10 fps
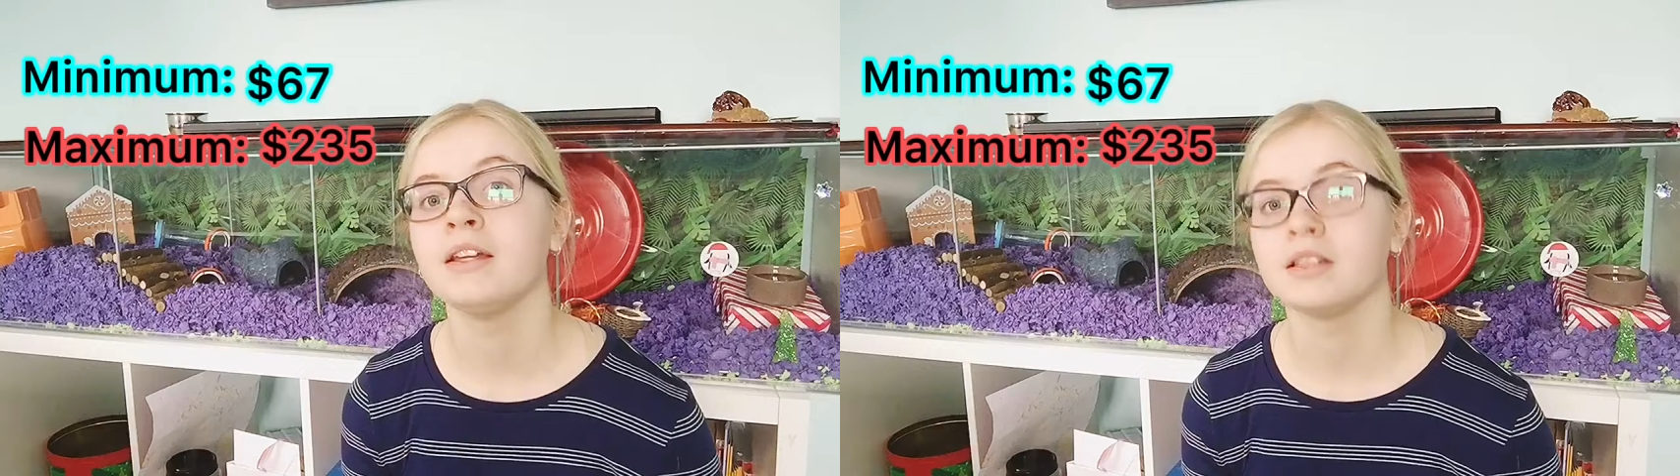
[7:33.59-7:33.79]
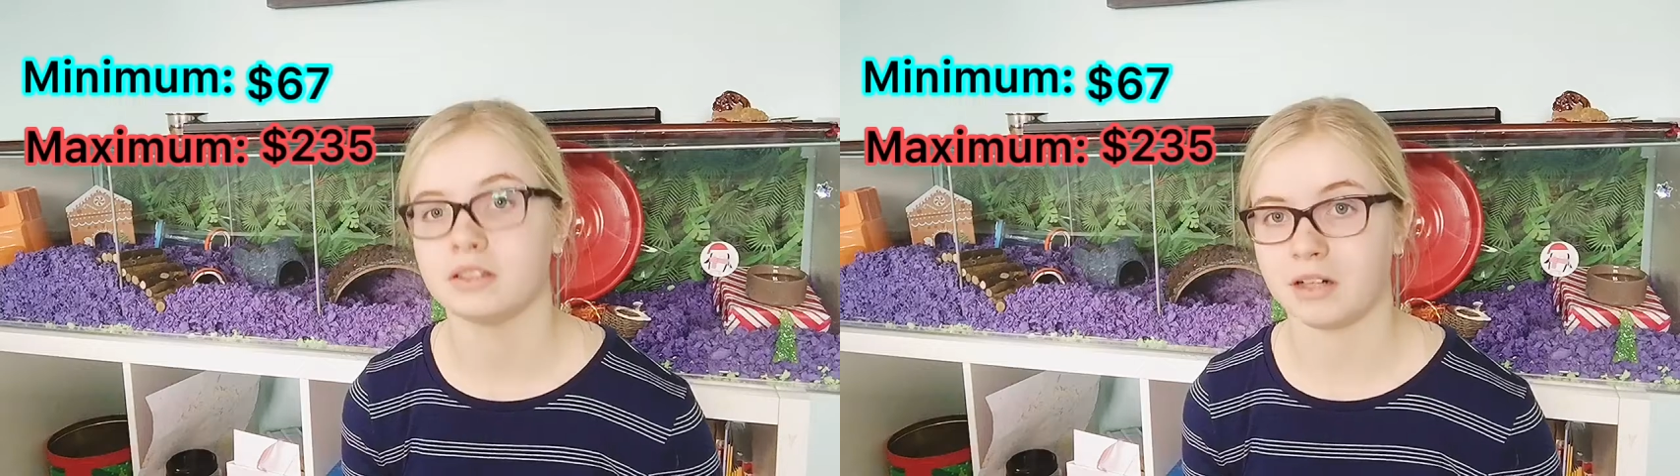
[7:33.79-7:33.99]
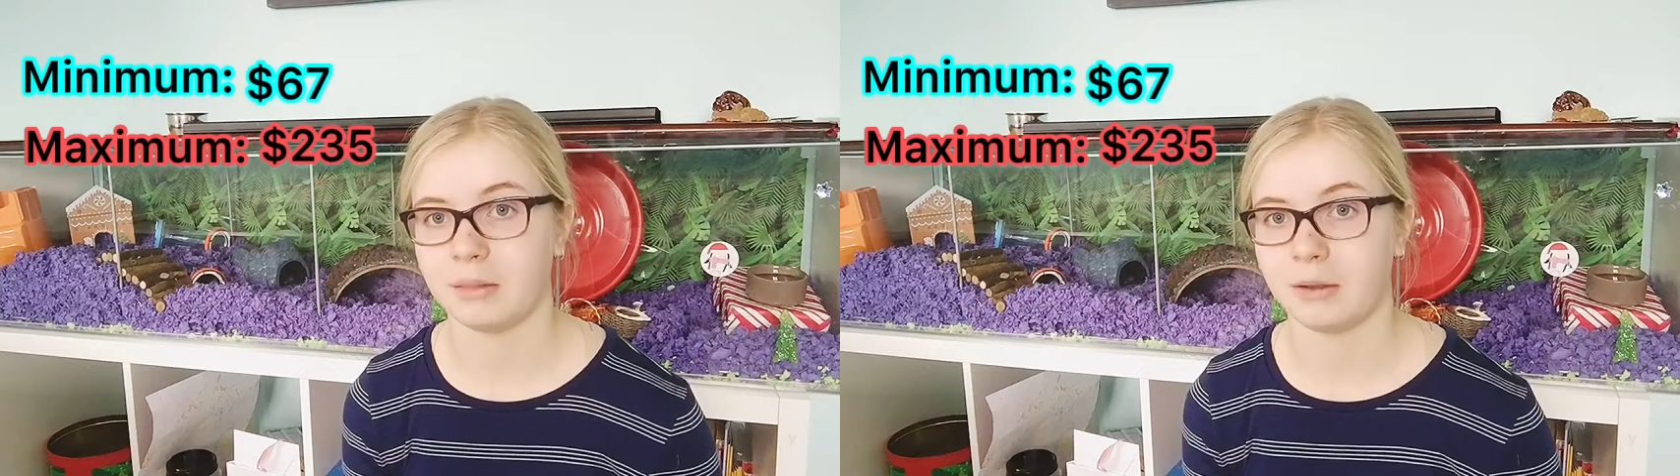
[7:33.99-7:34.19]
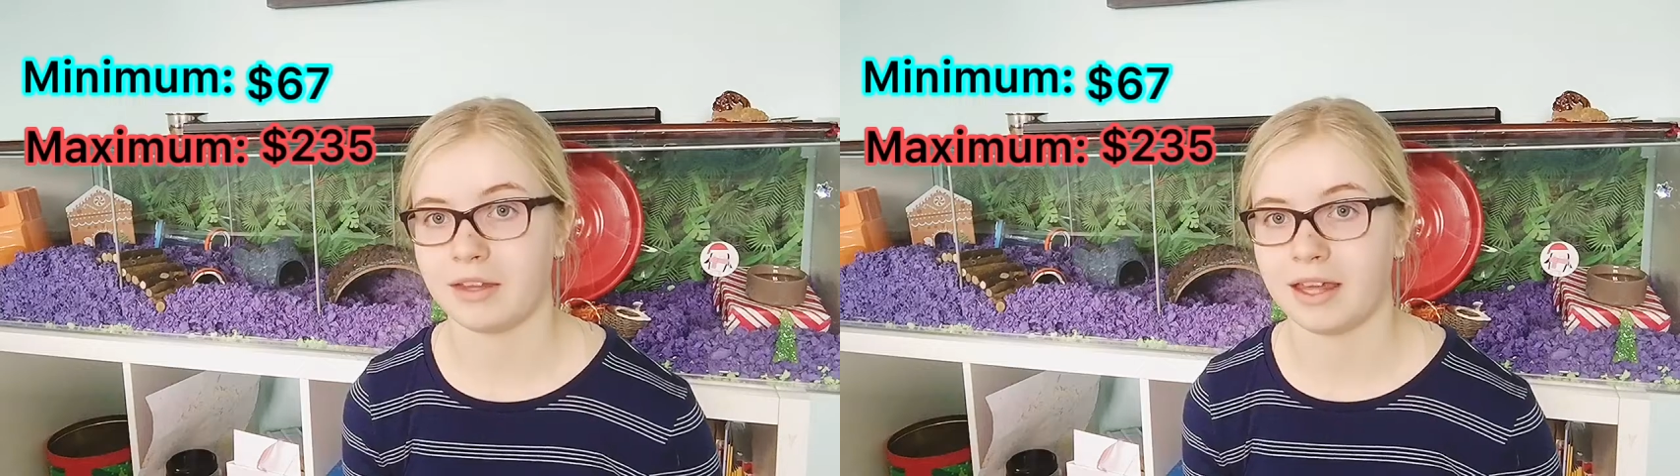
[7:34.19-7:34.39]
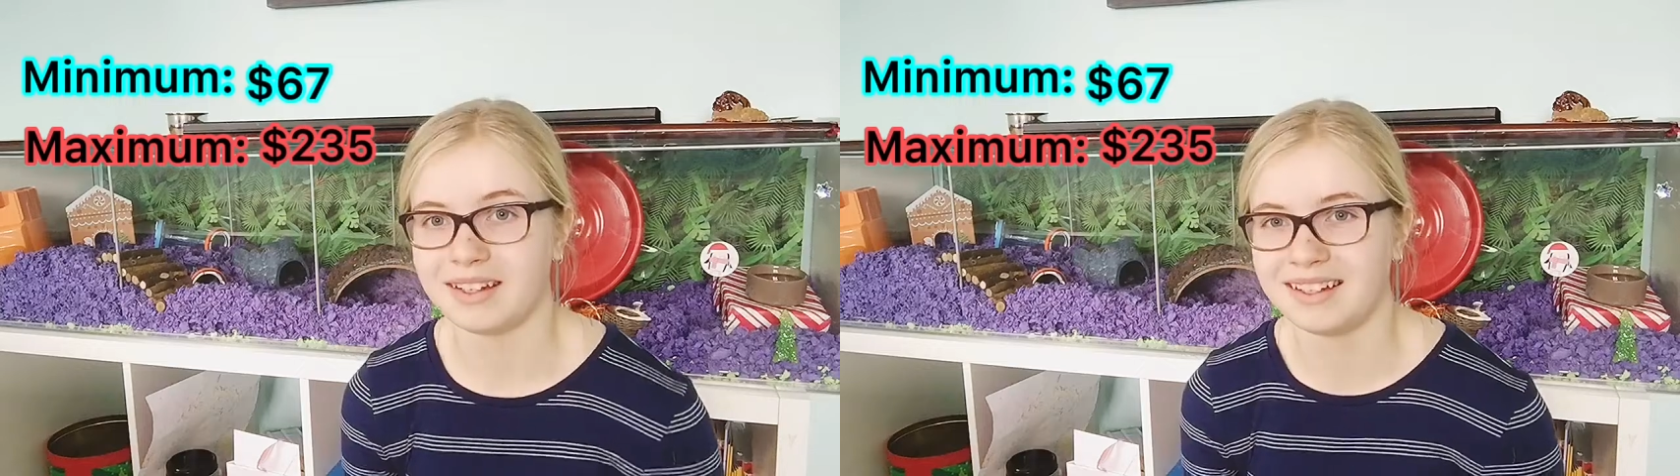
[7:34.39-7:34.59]
sorry about
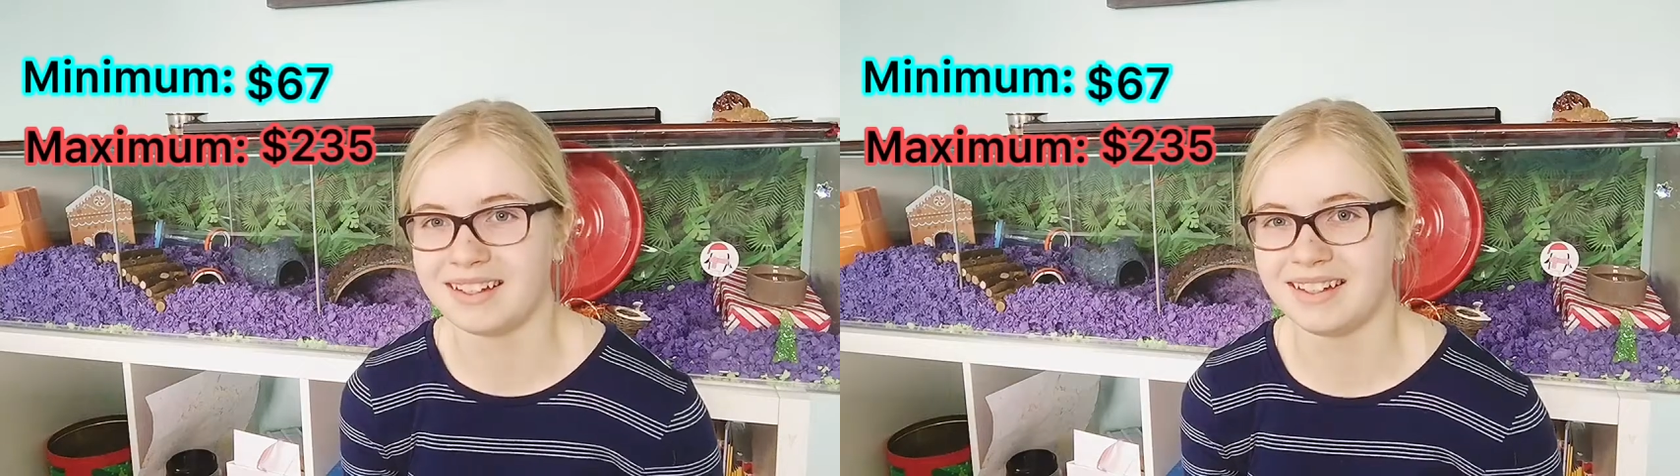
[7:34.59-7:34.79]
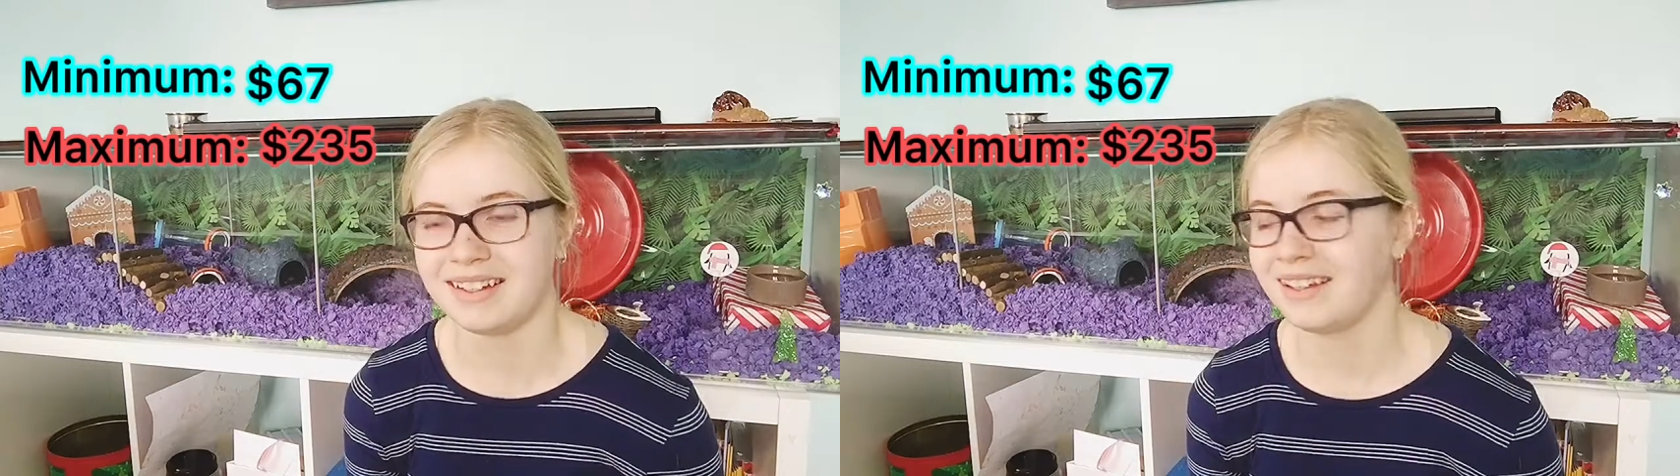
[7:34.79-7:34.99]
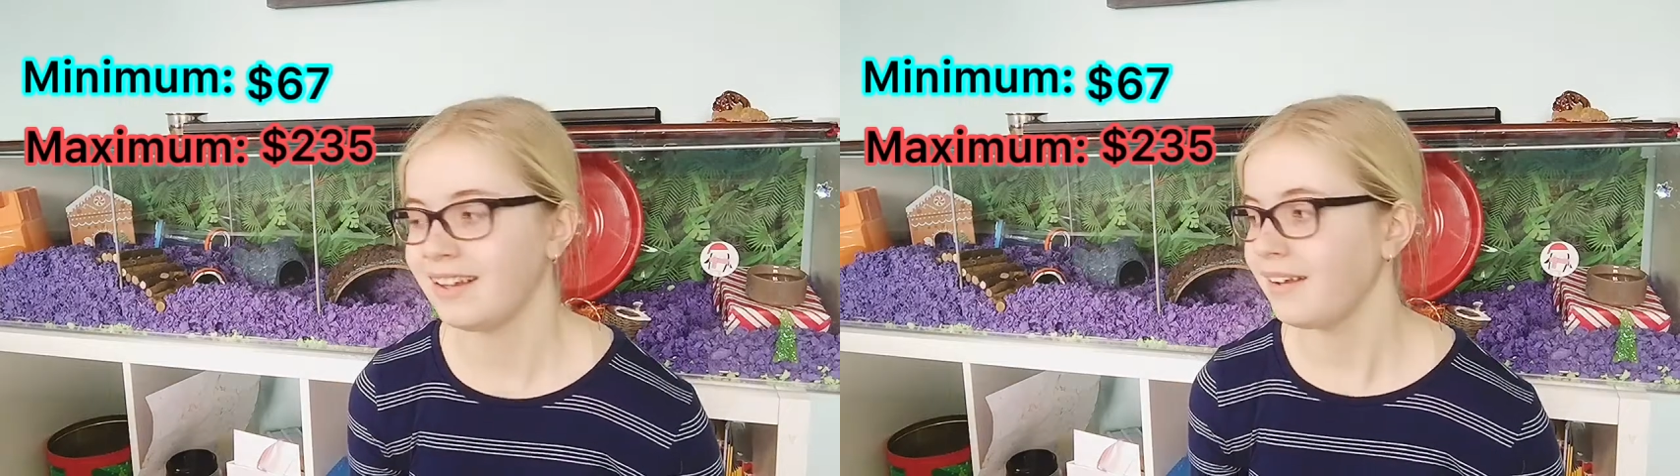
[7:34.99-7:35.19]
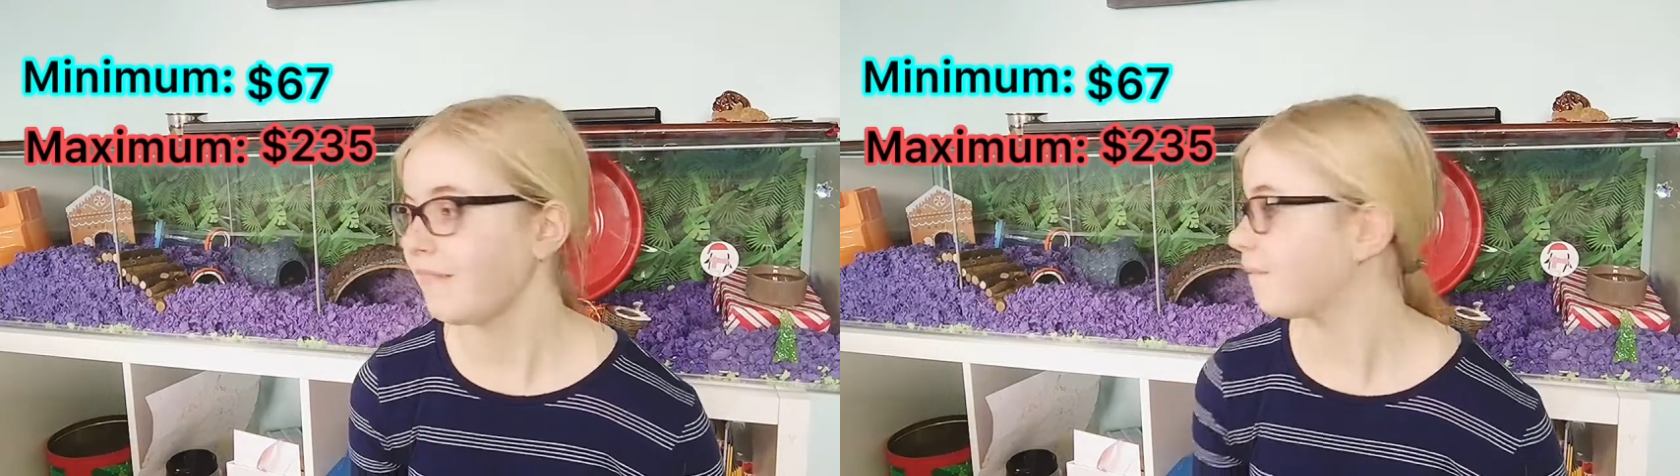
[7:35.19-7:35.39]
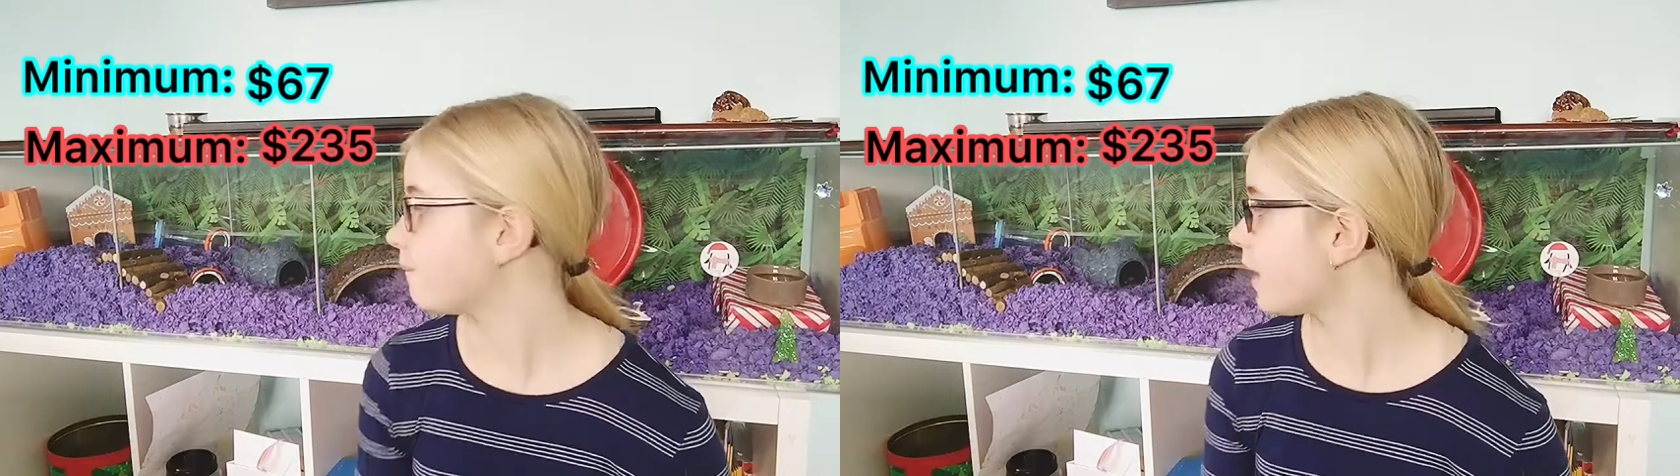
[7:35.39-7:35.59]
that.
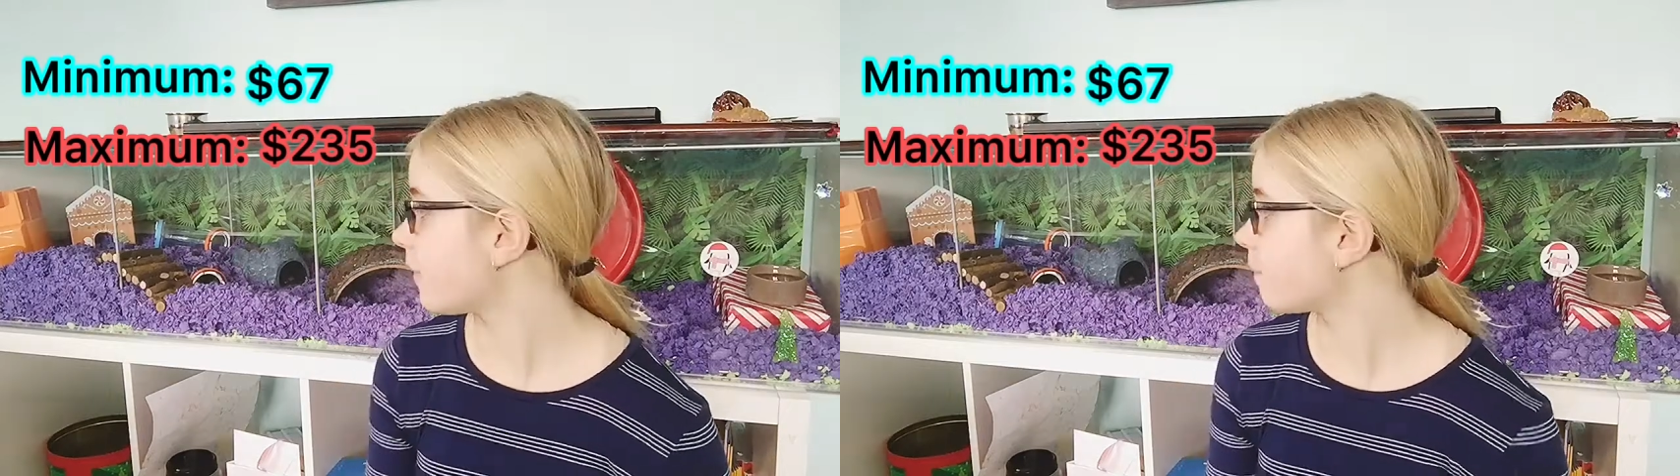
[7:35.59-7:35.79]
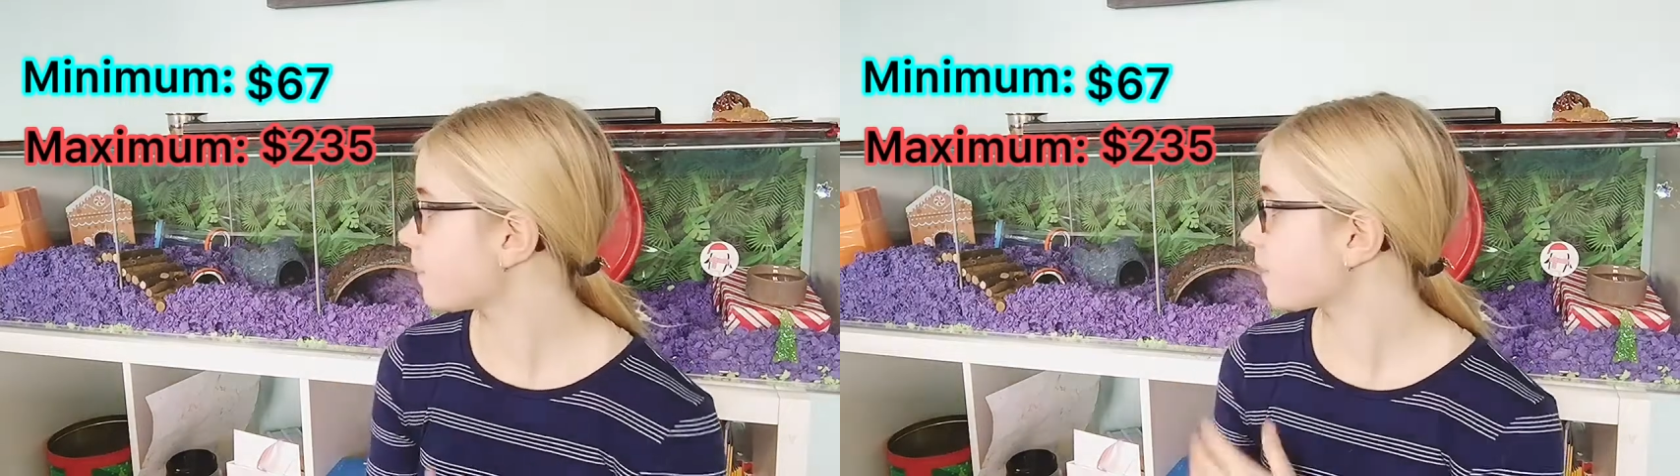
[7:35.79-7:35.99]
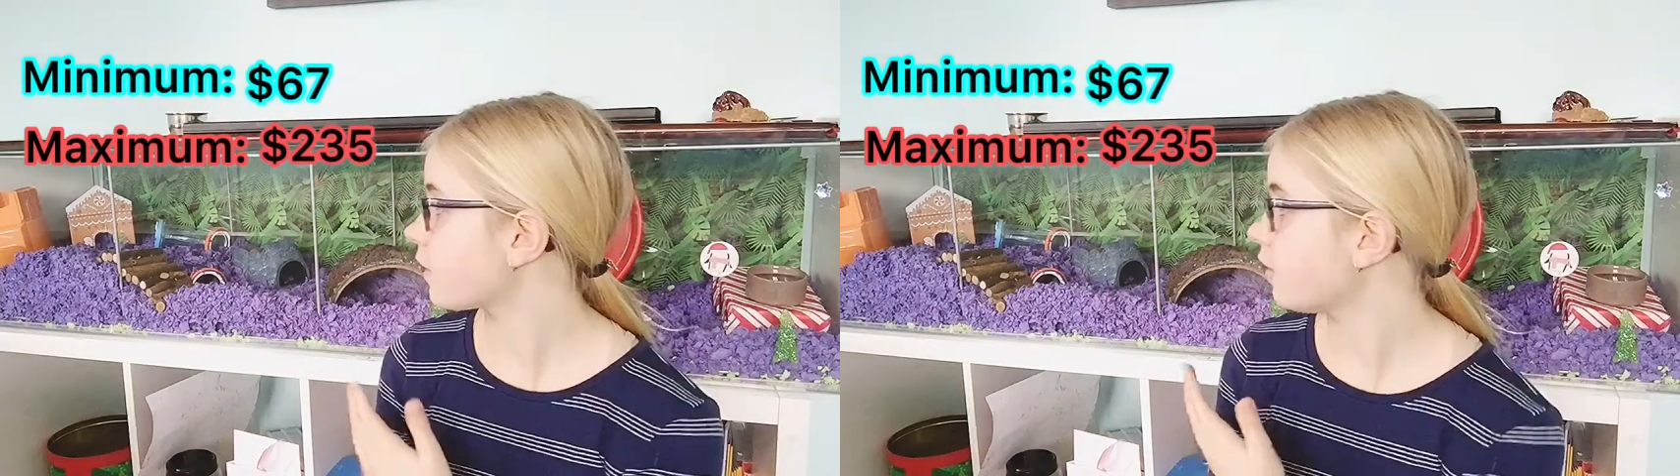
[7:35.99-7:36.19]
But